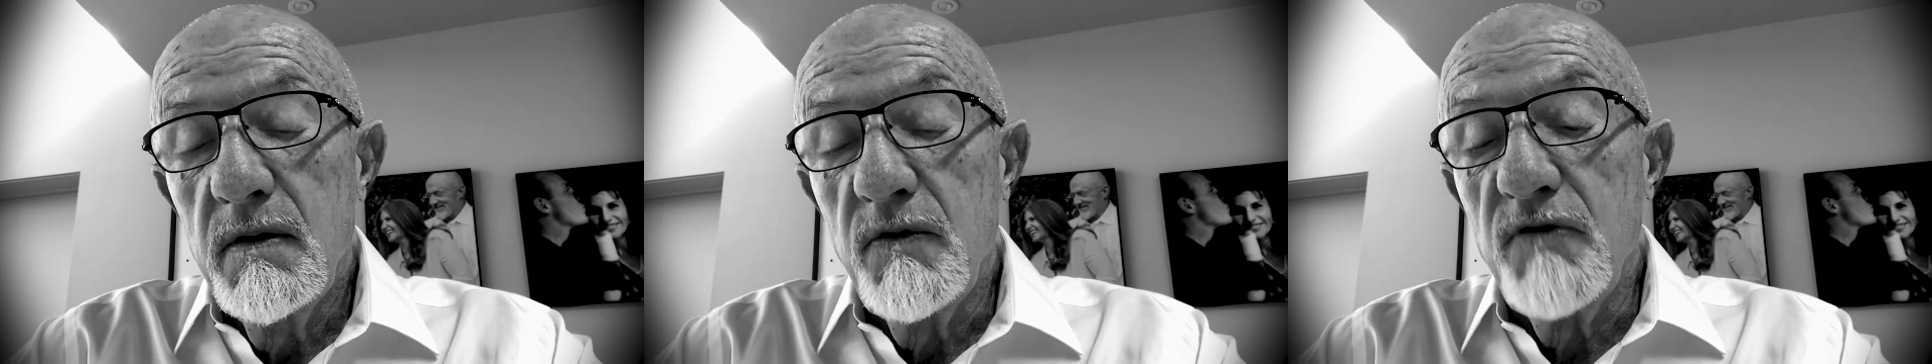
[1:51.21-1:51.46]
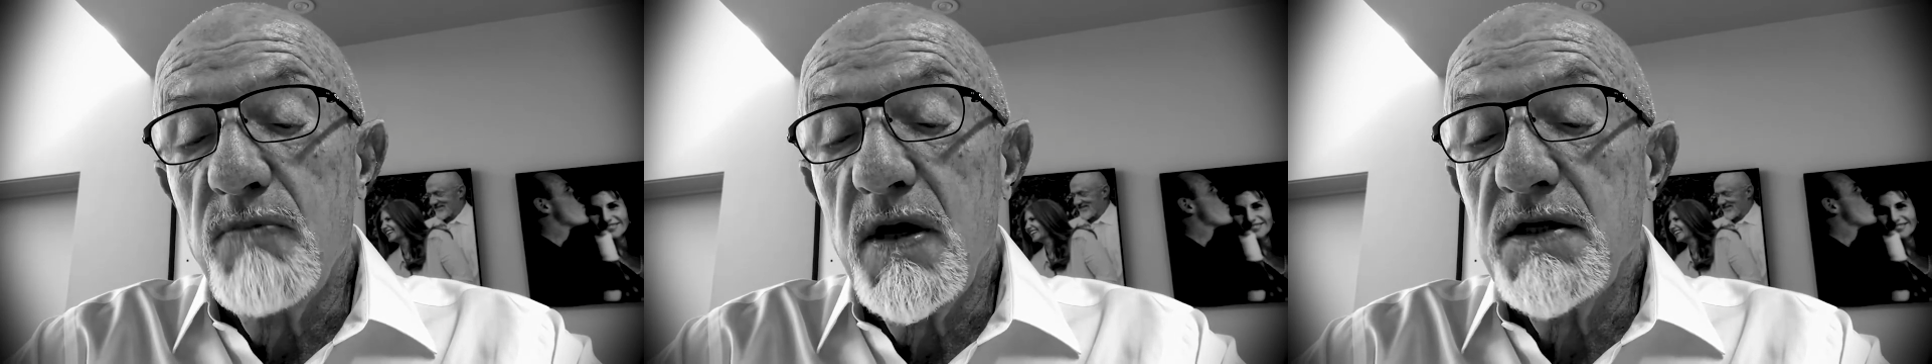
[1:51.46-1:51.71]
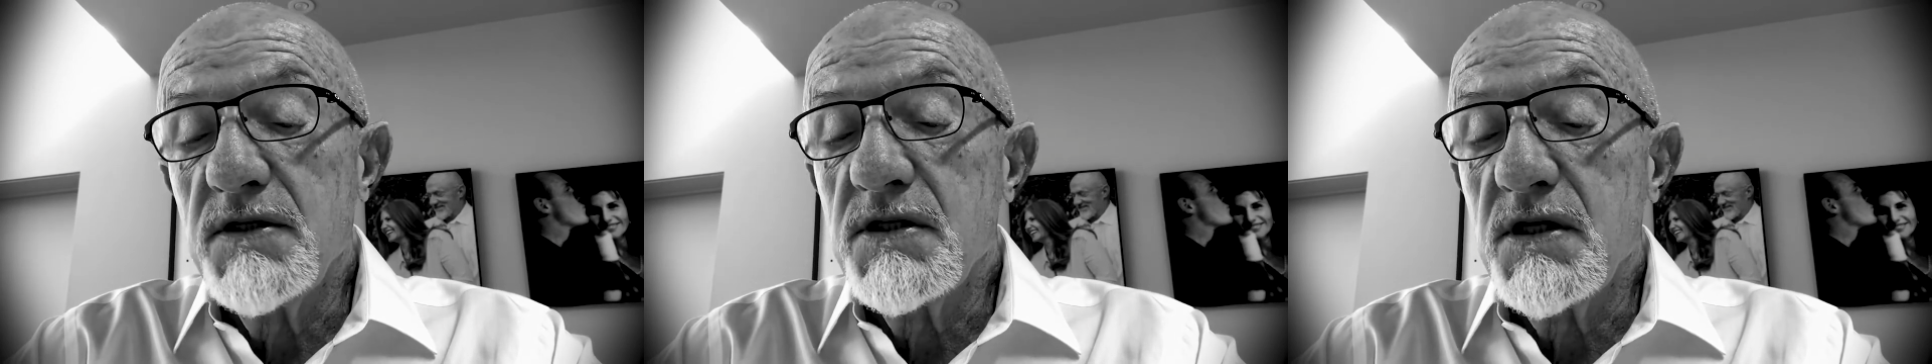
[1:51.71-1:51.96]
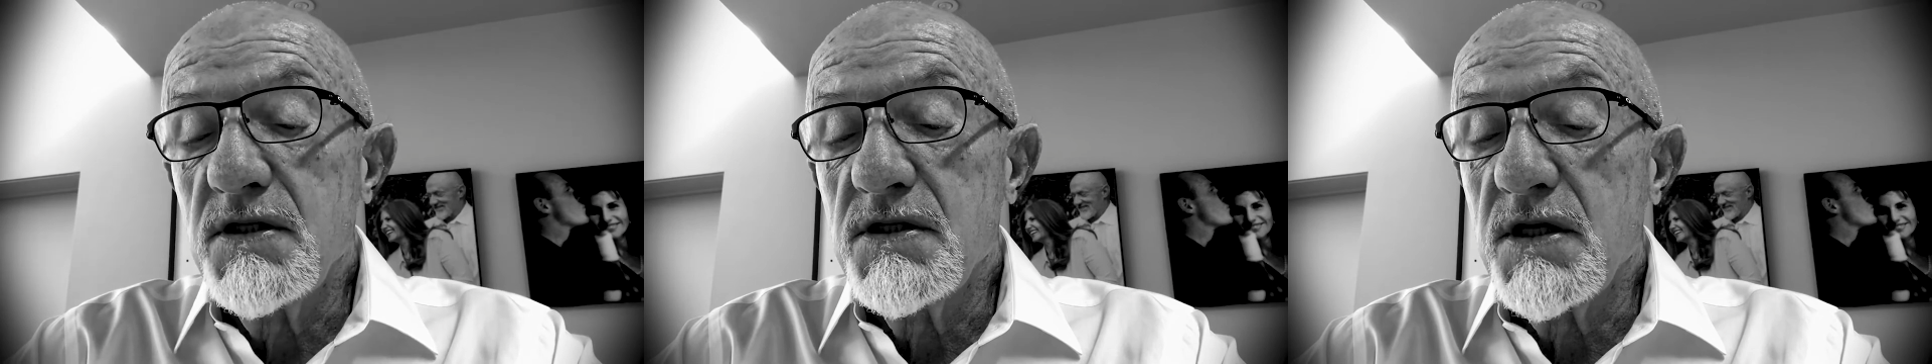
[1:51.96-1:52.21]
We've been at
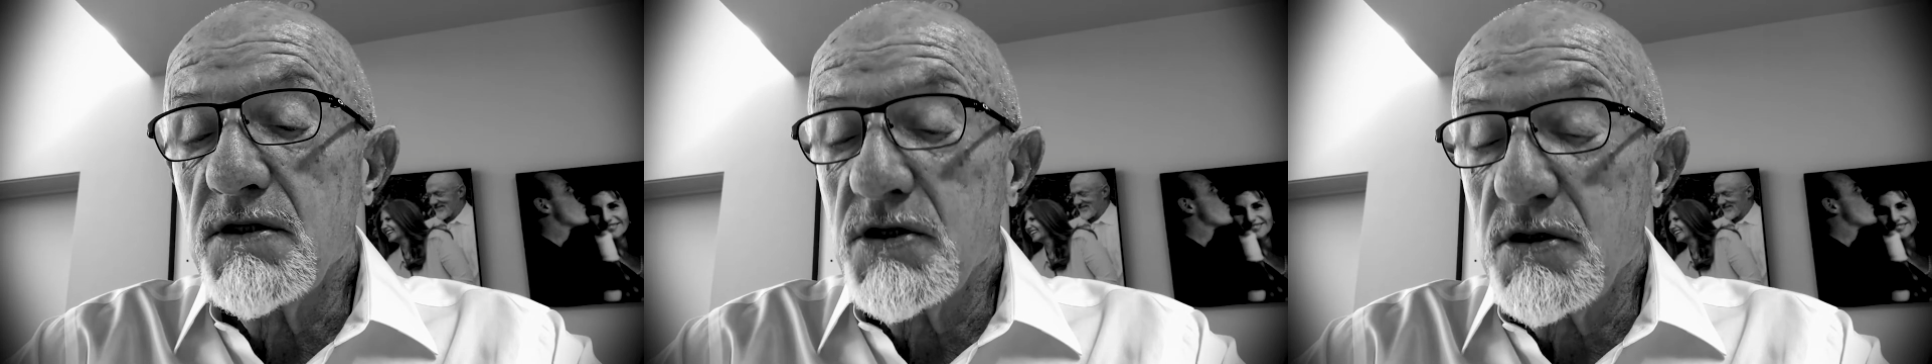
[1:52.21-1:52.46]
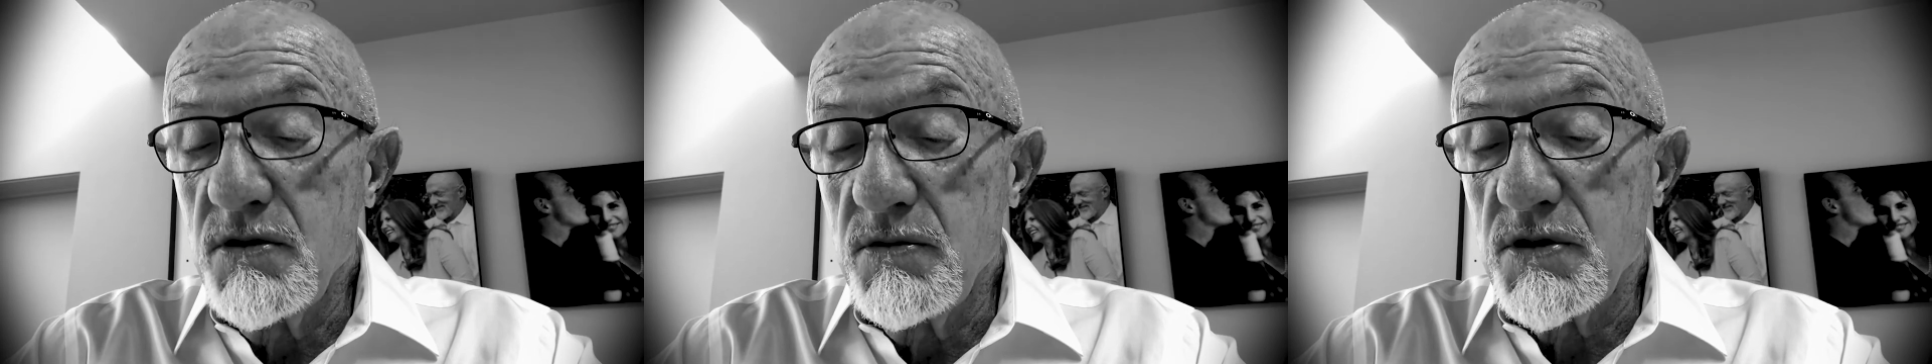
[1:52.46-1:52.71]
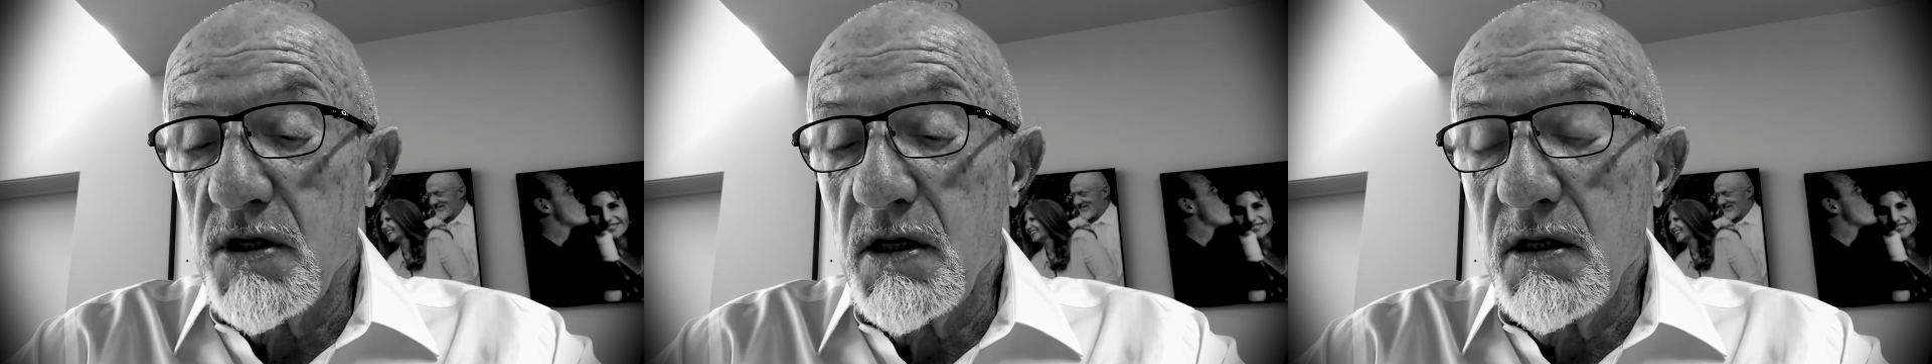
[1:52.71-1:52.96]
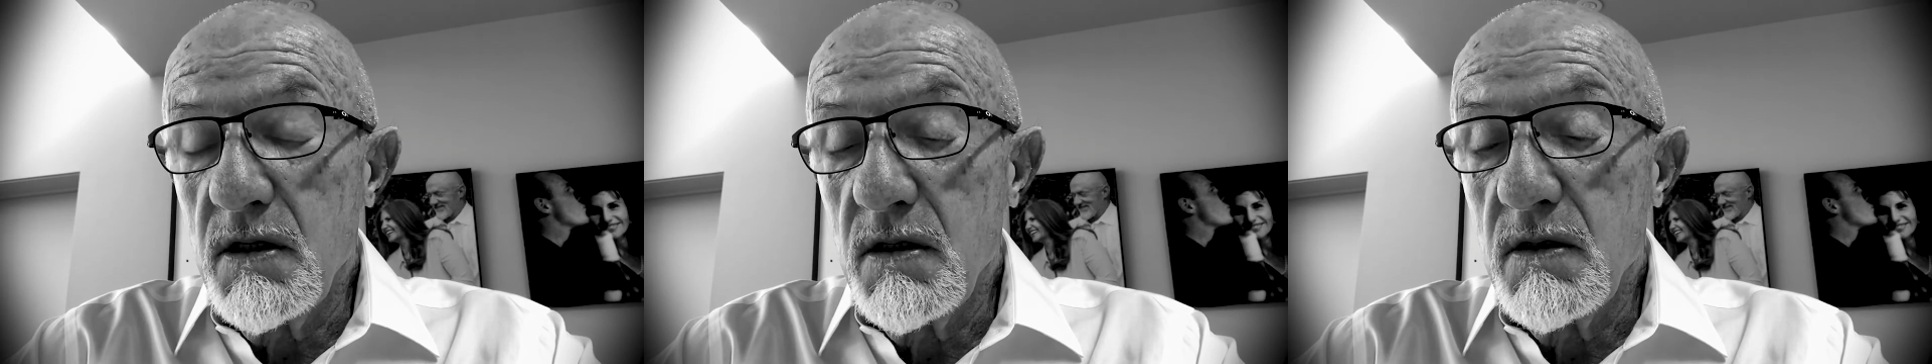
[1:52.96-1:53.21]
sea since
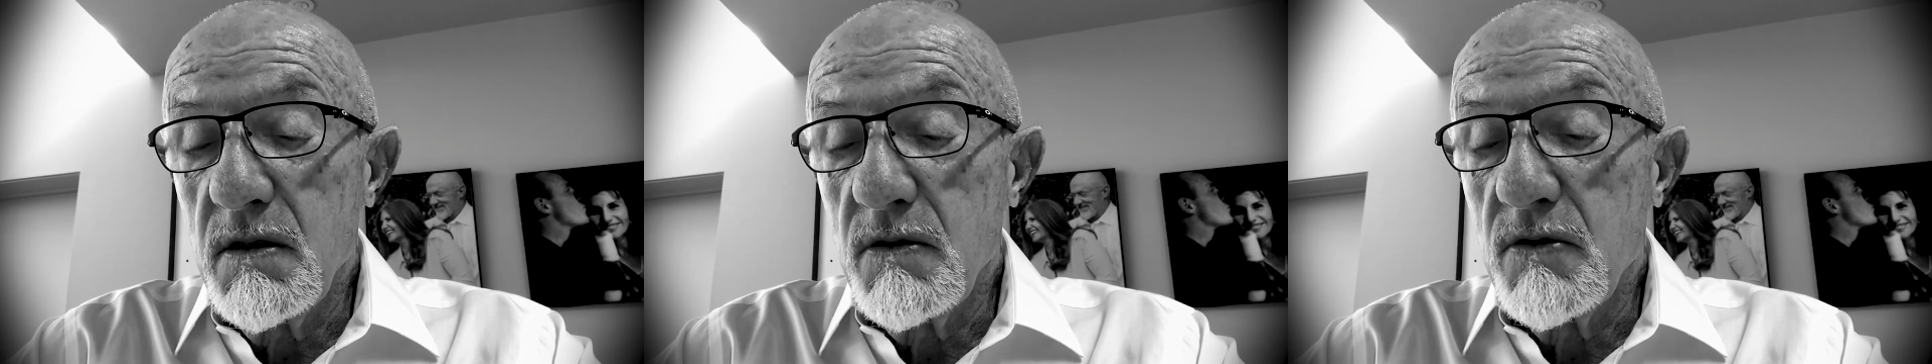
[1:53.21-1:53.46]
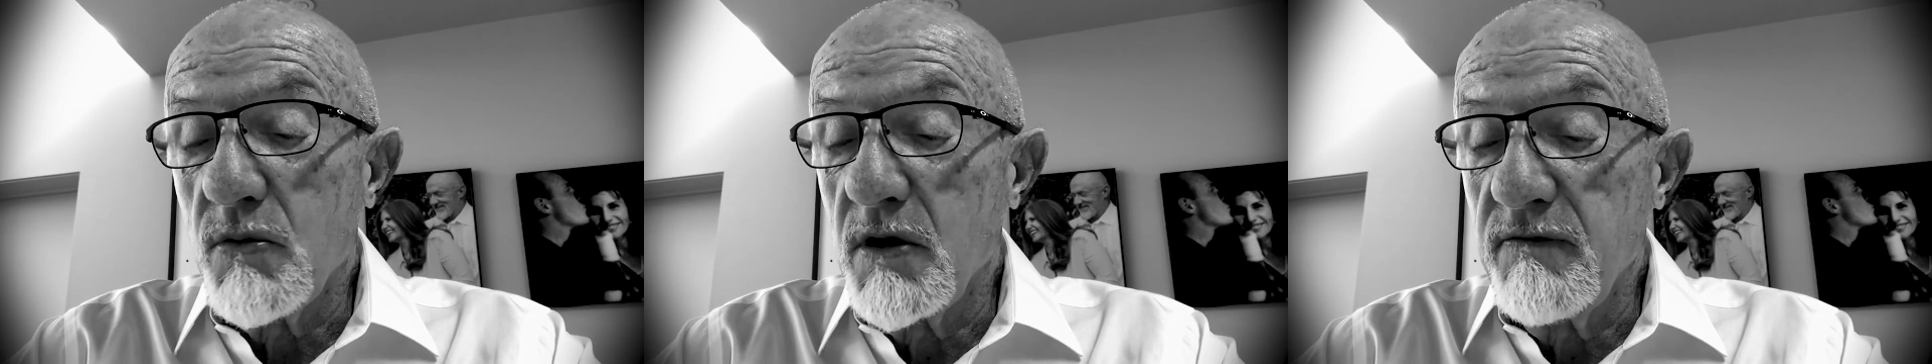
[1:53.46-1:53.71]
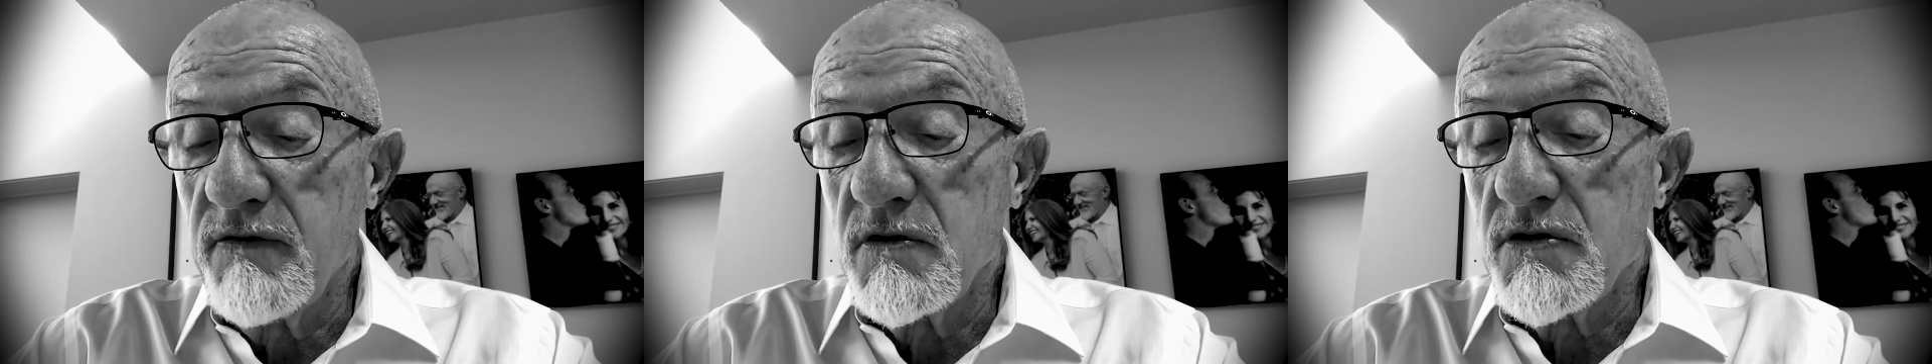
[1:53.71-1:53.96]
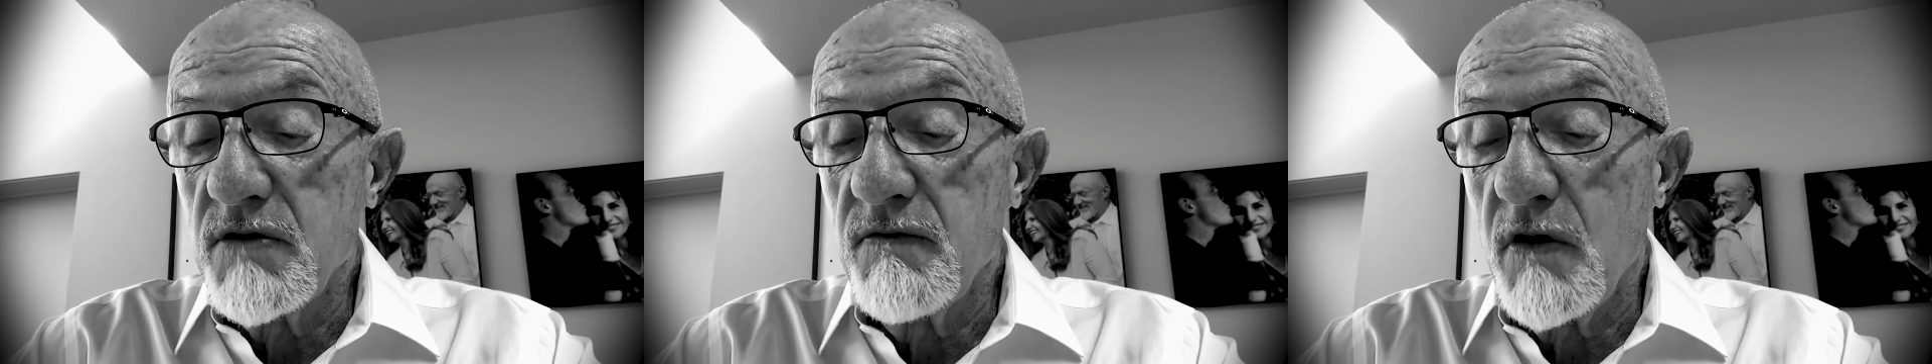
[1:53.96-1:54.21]
Tuesday,
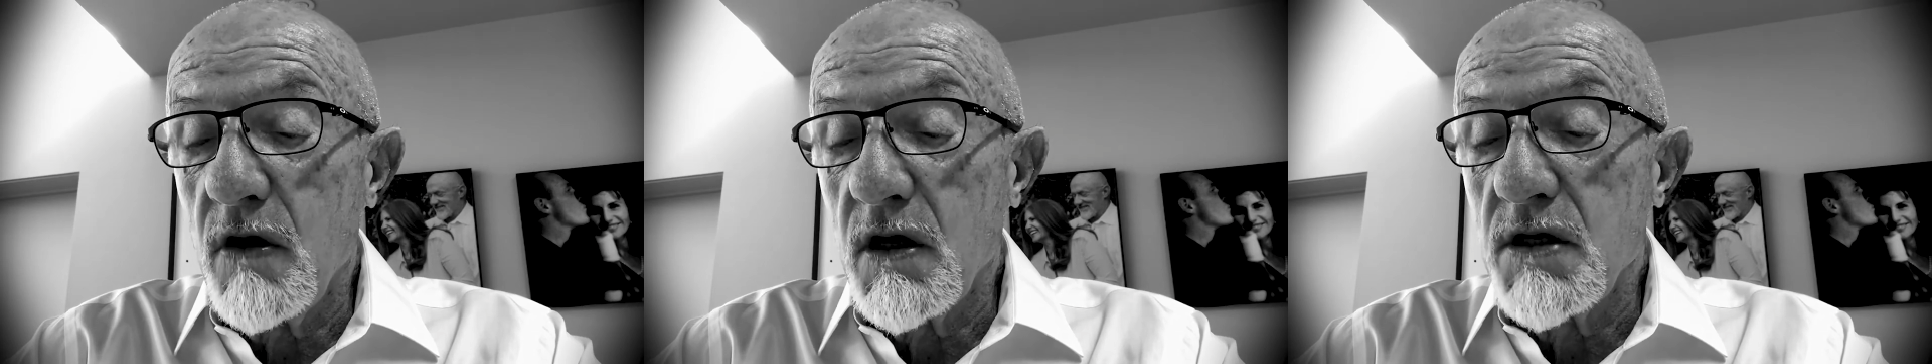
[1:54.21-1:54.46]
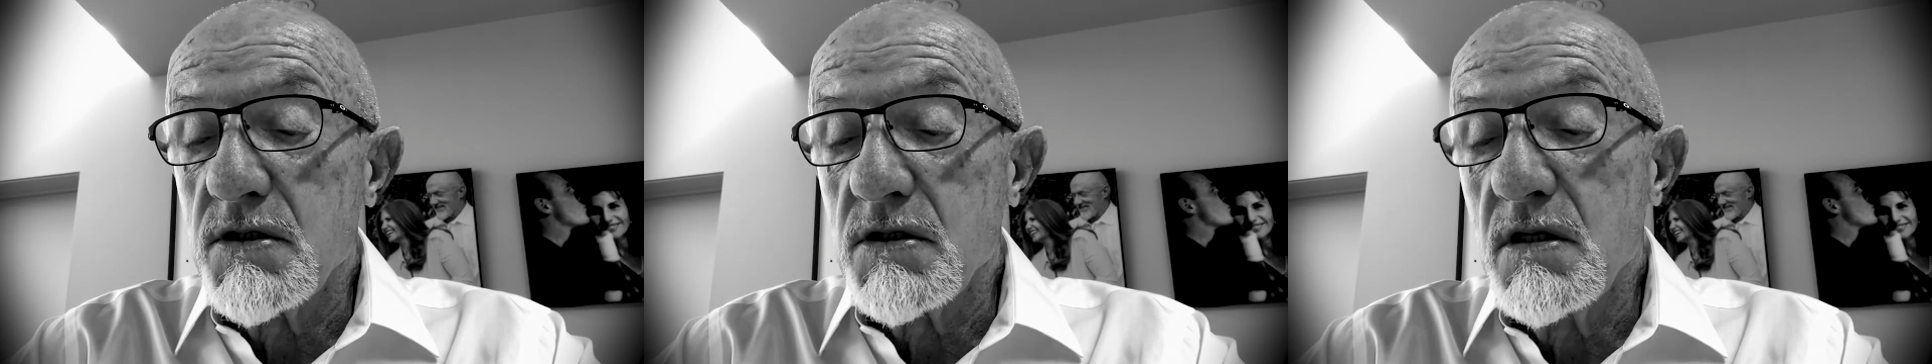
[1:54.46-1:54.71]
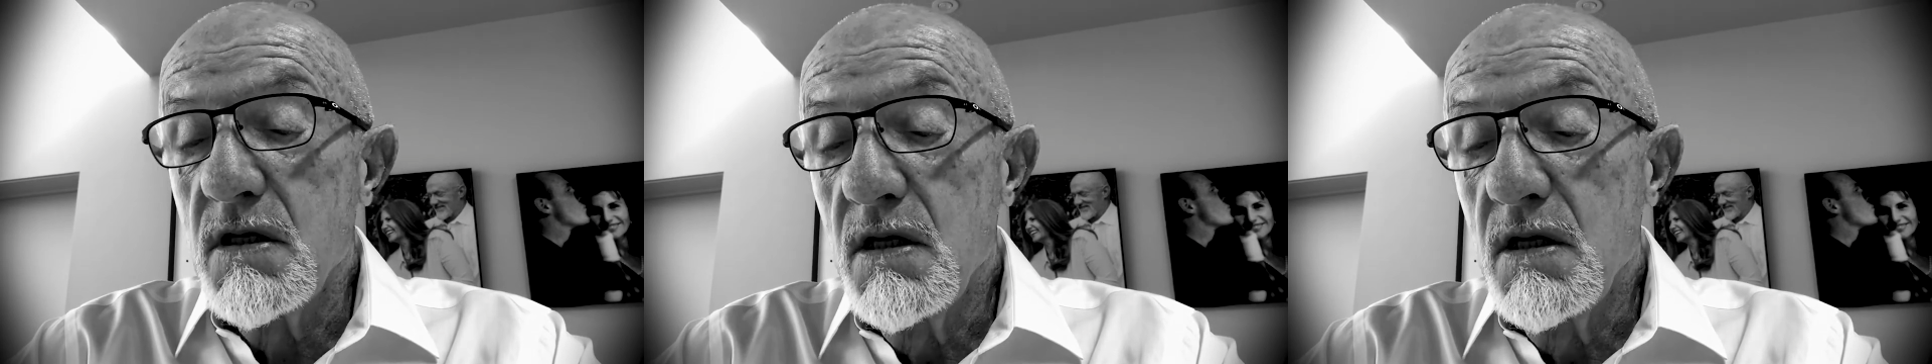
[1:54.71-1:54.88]
twenty-first of August,